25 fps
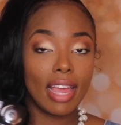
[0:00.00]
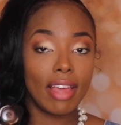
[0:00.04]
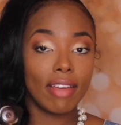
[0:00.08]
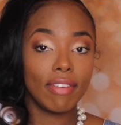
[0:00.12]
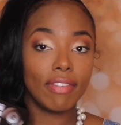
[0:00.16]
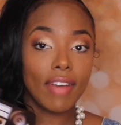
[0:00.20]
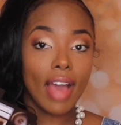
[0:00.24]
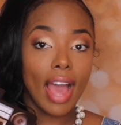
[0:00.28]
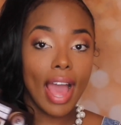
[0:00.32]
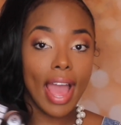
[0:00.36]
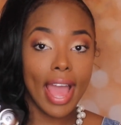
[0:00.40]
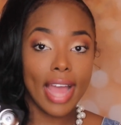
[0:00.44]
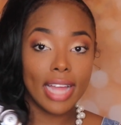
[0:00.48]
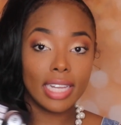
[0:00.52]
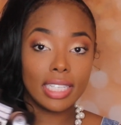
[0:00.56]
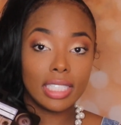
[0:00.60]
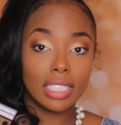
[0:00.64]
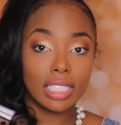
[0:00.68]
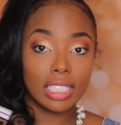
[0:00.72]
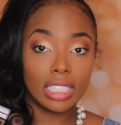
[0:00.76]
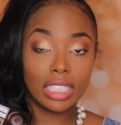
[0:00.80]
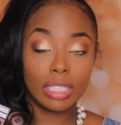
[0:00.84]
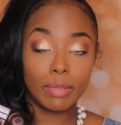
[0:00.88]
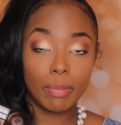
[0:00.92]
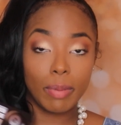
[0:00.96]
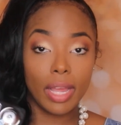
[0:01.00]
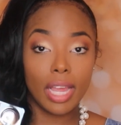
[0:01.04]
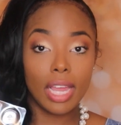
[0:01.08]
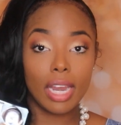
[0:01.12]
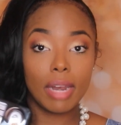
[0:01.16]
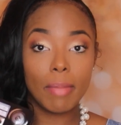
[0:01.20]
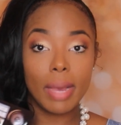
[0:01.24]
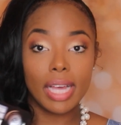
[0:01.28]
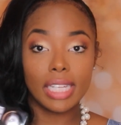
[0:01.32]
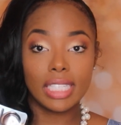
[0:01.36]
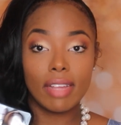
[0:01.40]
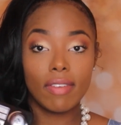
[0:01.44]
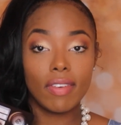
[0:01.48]
if I had to spend
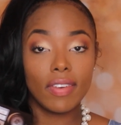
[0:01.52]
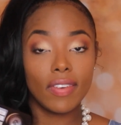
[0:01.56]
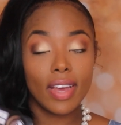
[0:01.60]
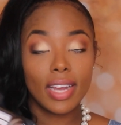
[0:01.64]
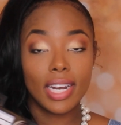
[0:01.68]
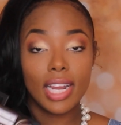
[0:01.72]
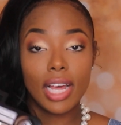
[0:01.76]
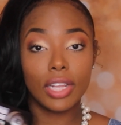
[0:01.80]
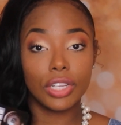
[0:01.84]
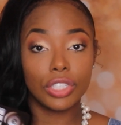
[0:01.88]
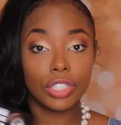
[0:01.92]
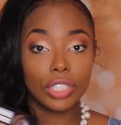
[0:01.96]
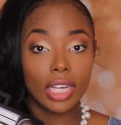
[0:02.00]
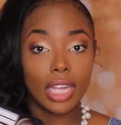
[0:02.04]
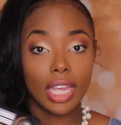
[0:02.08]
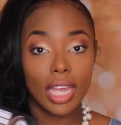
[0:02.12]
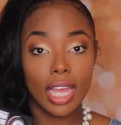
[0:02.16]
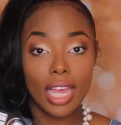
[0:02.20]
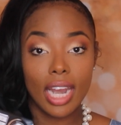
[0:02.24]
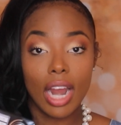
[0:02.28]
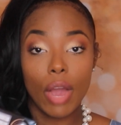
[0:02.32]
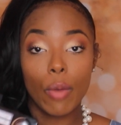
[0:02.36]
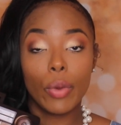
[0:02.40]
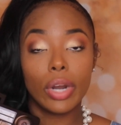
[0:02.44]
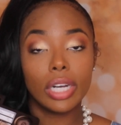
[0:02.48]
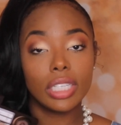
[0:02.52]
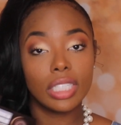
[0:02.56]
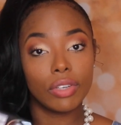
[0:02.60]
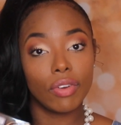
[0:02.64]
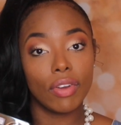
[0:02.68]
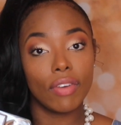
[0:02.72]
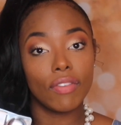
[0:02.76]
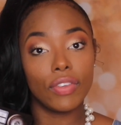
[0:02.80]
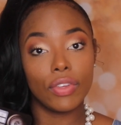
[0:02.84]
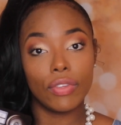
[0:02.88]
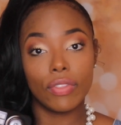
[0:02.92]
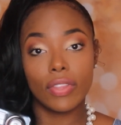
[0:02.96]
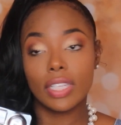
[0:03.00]
my $75 again, I wanted to
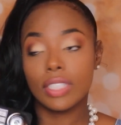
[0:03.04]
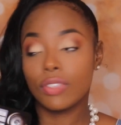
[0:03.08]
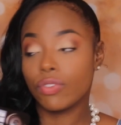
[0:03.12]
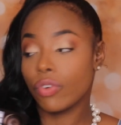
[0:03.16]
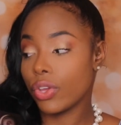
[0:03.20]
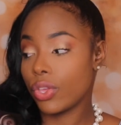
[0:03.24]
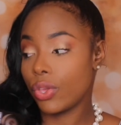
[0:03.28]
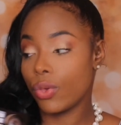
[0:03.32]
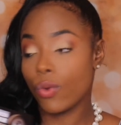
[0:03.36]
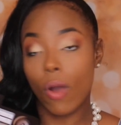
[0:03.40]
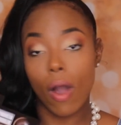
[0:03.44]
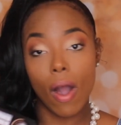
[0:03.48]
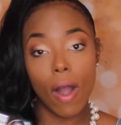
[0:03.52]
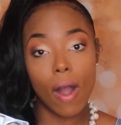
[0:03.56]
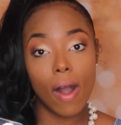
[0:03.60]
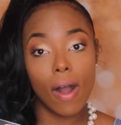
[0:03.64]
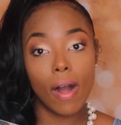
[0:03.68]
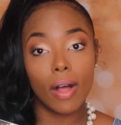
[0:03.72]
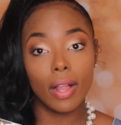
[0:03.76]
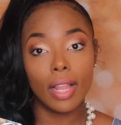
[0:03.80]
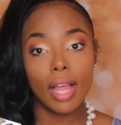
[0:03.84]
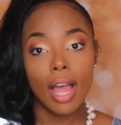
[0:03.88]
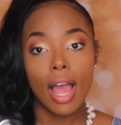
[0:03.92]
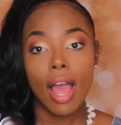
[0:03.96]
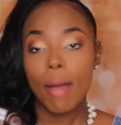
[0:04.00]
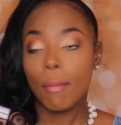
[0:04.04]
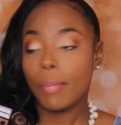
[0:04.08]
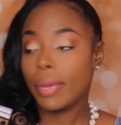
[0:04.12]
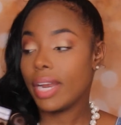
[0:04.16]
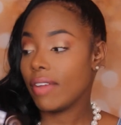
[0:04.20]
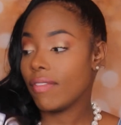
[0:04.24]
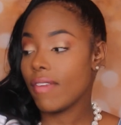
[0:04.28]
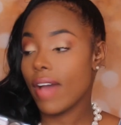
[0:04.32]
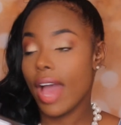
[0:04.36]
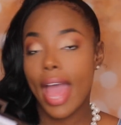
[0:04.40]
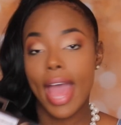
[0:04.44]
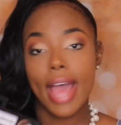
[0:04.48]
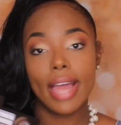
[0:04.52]
review this for you all, but
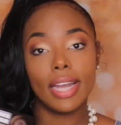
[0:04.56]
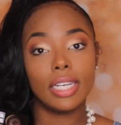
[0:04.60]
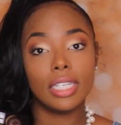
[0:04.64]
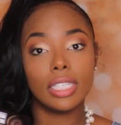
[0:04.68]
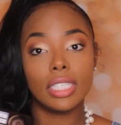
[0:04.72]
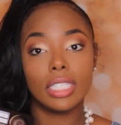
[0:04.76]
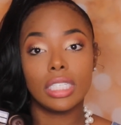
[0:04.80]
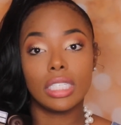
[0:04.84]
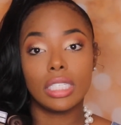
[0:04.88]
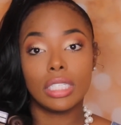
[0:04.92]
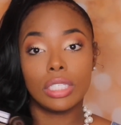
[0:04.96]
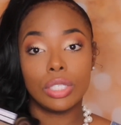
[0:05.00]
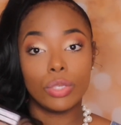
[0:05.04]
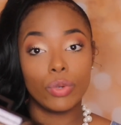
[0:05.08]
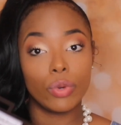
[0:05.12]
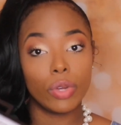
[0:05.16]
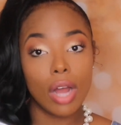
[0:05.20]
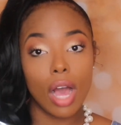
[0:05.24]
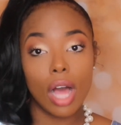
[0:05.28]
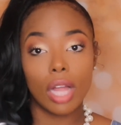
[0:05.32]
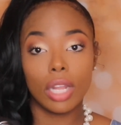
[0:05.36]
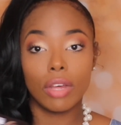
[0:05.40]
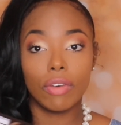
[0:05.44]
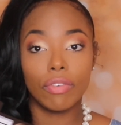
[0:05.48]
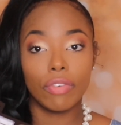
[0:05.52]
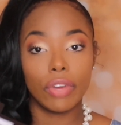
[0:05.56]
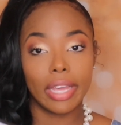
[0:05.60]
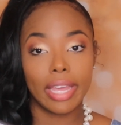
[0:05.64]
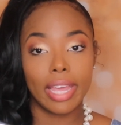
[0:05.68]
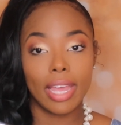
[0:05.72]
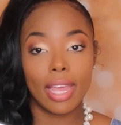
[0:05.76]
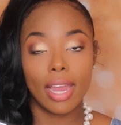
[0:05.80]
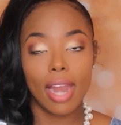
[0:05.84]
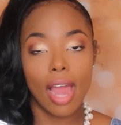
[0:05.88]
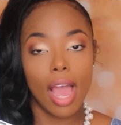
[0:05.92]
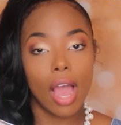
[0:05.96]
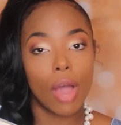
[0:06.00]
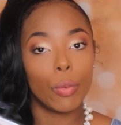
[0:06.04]
if I had to do it all over
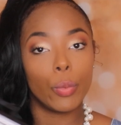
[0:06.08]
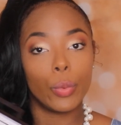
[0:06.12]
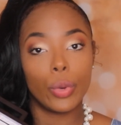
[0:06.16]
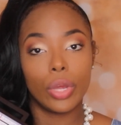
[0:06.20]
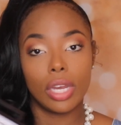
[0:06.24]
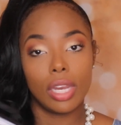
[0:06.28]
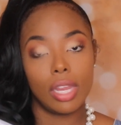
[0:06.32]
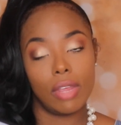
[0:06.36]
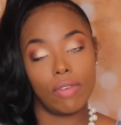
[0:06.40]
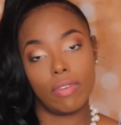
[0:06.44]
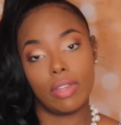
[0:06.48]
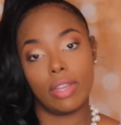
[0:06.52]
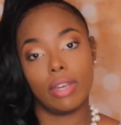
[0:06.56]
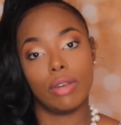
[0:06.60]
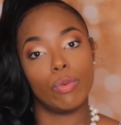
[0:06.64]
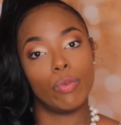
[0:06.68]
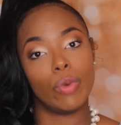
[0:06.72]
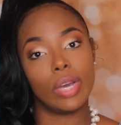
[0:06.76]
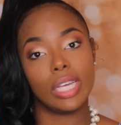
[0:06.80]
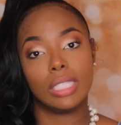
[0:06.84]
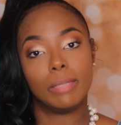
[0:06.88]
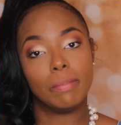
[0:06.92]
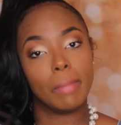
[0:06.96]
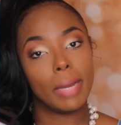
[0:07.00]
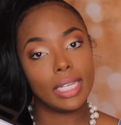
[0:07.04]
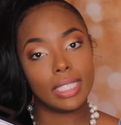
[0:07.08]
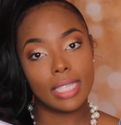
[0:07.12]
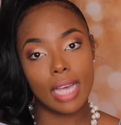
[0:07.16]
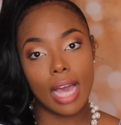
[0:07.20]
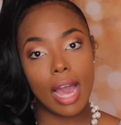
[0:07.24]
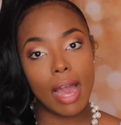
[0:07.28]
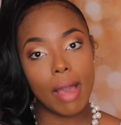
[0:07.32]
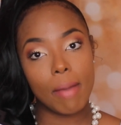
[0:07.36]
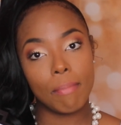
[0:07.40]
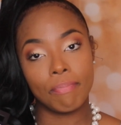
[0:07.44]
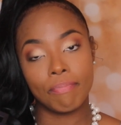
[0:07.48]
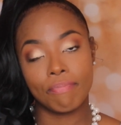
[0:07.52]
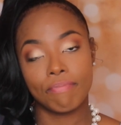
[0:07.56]
again, I wouldn't even waste my
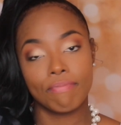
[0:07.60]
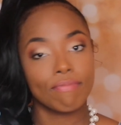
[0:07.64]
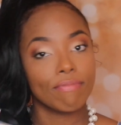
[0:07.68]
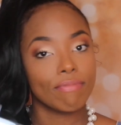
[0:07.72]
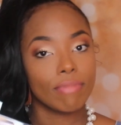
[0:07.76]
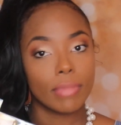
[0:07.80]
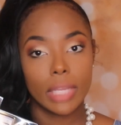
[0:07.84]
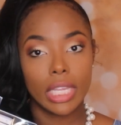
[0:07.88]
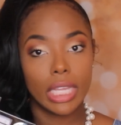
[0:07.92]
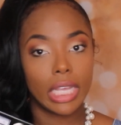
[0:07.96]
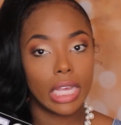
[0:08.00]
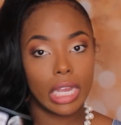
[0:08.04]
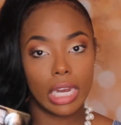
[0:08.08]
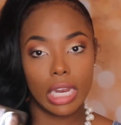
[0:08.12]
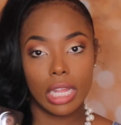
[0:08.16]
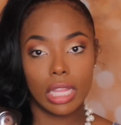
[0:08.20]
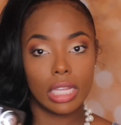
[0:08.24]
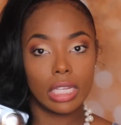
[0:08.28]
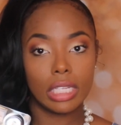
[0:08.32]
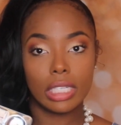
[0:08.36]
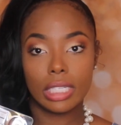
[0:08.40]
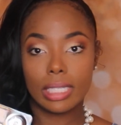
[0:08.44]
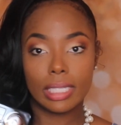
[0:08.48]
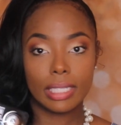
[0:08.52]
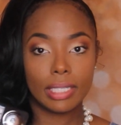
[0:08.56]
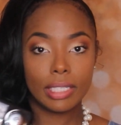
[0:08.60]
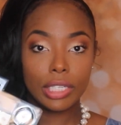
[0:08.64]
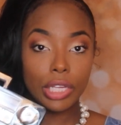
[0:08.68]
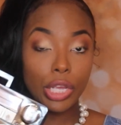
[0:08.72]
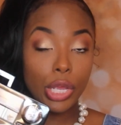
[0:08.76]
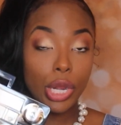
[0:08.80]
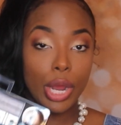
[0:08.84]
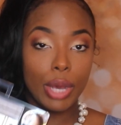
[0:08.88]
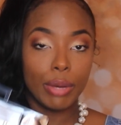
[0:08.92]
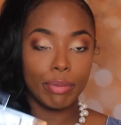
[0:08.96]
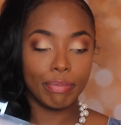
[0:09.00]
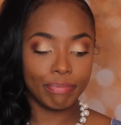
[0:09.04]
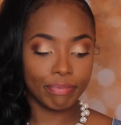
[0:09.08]
time getting this, you
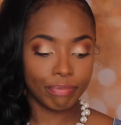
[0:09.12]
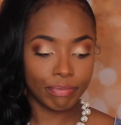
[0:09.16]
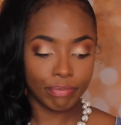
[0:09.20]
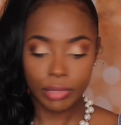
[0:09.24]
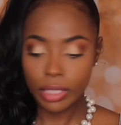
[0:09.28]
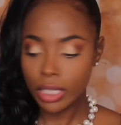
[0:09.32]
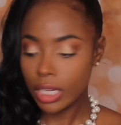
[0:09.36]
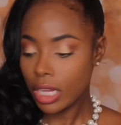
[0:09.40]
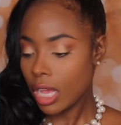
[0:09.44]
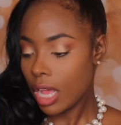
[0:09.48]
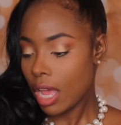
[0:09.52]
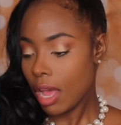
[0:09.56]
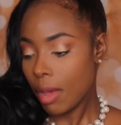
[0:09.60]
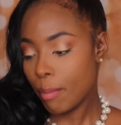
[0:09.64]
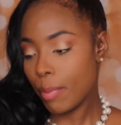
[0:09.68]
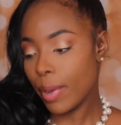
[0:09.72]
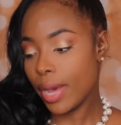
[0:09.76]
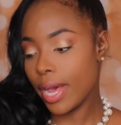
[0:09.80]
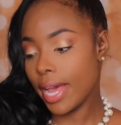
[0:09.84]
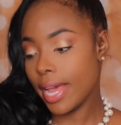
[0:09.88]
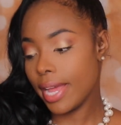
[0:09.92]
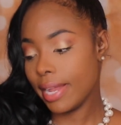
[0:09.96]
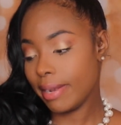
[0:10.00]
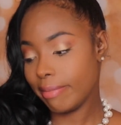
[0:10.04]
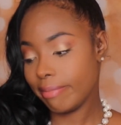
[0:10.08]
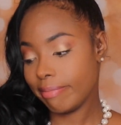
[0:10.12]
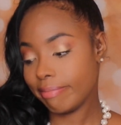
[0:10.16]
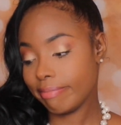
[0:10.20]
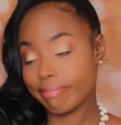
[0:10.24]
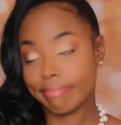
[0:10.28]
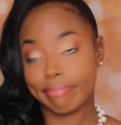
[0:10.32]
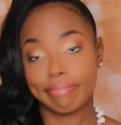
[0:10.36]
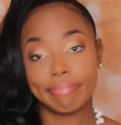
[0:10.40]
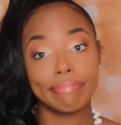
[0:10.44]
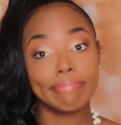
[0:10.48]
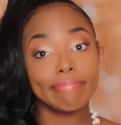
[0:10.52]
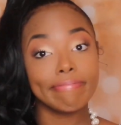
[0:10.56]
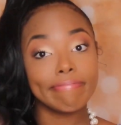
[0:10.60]
know. But
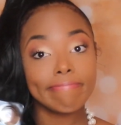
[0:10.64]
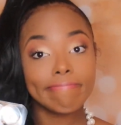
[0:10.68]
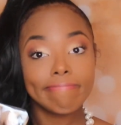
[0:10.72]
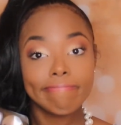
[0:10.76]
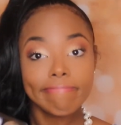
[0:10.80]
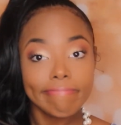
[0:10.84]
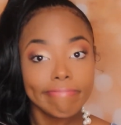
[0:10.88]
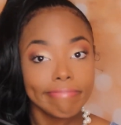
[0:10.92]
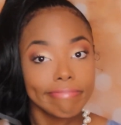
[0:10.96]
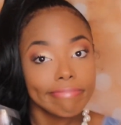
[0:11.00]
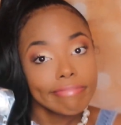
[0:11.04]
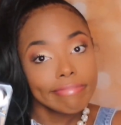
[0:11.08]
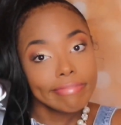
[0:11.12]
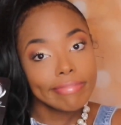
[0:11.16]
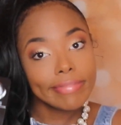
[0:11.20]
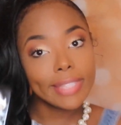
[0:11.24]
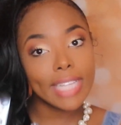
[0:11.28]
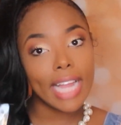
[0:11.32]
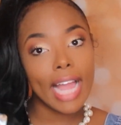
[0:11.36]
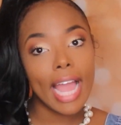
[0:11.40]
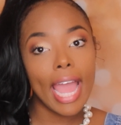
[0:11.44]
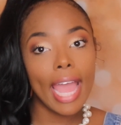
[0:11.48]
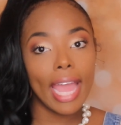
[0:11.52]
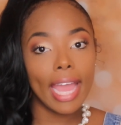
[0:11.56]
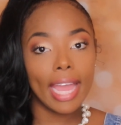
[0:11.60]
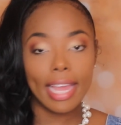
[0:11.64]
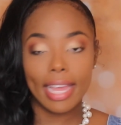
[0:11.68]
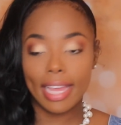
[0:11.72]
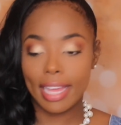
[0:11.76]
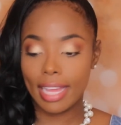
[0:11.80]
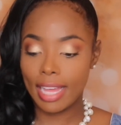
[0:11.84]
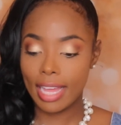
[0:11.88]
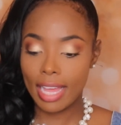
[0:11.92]
hey,